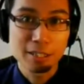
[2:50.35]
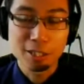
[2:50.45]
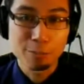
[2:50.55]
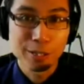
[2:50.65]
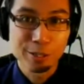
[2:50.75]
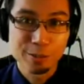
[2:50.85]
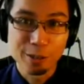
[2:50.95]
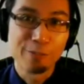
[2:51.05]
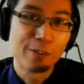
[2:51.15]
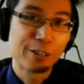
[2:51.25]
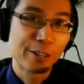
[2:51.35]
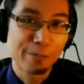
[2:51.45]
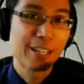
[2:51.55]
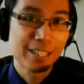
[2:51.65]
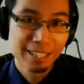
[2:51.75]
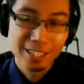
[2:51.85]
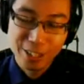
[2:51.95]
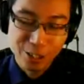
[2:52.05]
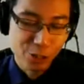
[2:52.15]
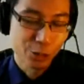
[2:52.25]
It's been a very fun
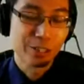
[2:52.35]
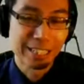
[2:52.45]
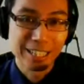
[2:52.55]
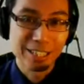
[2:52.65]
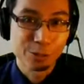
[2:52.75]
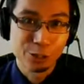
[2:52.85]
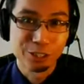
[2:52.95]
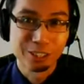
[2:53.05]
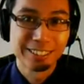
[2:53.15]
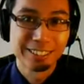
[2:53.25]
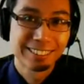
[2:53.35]
journey, that's for sure.